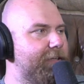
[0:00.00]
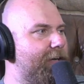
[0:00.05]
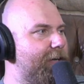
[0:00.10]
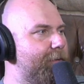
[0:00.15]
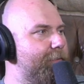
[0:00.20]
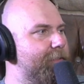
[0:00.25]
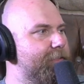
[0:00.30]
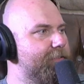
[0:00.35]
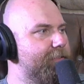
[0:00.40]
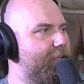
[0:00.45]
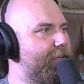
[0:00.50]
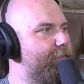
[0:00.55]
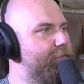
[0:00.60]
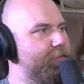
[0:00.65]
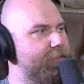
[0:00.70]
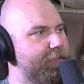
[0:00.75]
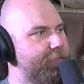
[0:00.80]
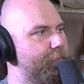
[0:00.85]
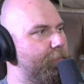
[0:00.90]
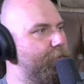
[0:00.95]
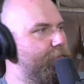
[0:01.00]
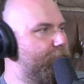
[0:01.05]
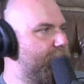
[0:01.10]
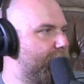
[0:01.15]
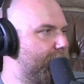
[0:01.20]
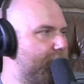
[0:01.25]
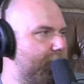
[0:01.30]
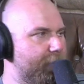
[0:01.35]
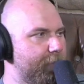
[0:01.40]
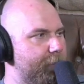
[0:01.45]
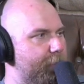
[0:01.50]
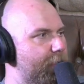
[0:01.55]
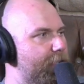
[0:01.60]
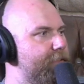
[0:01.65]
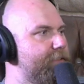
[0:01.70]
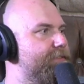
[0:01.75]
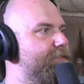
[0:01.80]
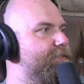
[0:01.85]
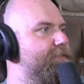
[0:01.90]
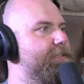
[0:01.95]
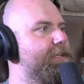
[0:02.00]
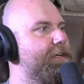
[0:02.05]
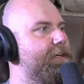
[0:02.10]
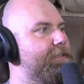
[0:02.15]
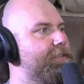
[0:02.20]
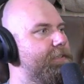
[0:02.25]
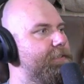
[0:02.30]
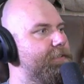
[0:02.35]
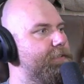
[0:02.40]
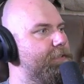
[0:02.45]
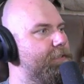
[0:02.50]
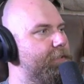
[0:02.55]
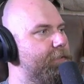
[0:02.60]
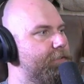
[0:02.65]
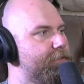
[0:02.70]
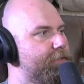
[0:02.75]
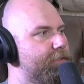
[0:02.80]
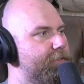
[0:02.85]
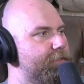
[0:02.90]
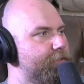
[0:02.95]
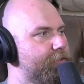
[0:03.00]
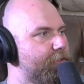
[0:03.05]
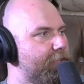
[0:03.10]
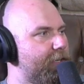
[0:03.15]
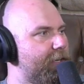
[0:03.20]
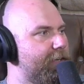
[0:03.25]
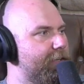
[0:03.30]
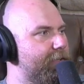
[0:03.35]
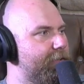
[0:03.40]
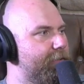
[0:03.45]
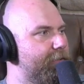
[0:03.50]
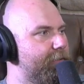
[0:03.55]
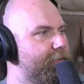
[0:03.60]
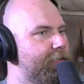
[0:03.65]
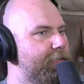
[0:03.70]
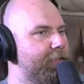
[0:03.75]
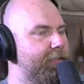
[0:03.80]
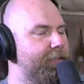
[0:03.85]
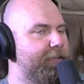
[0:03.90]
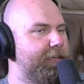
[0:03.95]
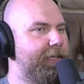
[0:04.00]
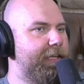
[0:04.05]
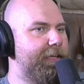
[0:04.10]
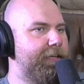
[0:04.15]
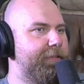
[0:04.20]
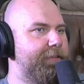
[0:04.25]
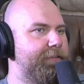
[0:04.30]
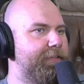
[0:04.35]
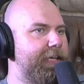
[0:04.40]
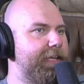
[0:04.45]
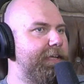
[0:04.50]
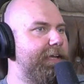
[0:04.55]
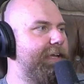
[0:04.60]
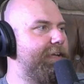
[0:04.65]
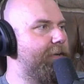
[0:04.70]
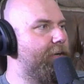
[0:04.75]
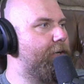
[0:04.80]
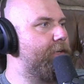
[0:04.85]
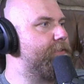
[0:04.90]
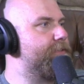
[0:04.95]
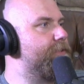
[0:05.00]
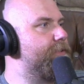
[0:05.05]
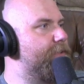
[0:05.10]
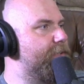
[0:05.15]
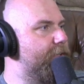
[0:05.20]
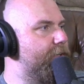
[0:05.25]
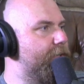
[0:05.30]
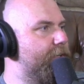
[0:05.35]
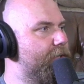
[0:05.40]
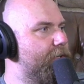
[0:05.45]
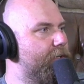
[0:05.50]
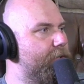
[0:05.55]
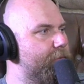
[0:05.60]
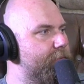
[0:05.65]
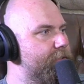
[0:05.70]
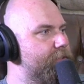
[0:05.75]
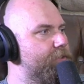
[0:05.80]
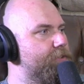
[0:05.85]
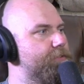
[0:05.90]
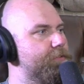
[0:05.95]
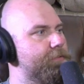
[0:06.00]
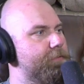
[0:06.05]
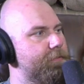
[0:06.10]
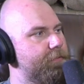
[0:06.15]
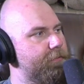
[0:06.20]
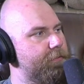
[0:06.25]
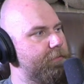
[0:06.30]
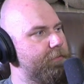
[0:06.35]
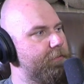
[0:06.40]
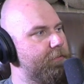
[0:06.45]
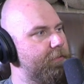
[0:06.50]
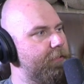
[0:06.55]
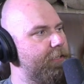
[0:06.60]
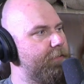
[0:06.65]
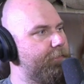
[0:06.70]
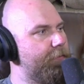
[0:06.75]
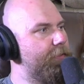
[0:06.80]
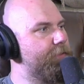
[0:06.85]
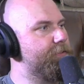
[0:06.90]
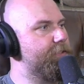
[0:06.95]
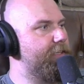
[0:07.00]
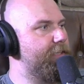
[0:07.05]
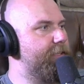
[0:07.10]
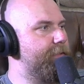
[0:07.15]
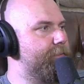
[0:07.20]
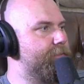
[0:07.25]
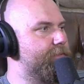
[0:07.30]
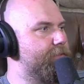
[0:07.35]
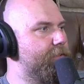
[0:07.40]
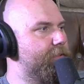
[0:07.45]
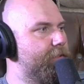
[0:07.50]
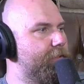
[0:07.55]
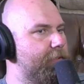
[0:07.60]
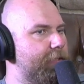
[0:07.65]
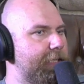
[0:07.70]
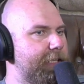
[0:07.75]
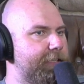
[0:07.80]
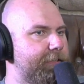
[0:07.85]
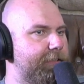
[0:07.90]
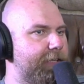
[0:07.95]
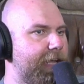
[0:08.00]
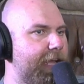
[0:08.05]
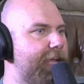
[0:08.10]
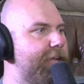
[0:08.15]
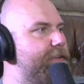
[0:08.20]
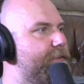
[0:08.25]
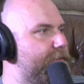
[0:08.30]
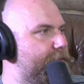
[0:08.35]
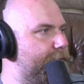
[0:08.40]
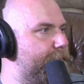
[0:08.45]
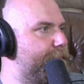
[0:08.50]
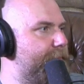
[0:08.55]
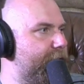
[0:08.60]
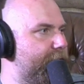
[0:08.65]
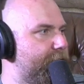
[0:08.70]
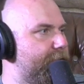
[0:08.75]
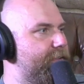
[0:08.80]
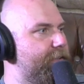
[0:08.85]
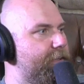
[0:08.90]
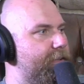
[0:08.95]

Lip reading: comics that obviously have moved from other places, just like I did into Chicago, and they hang on to their original NFL teams and hate the Bears.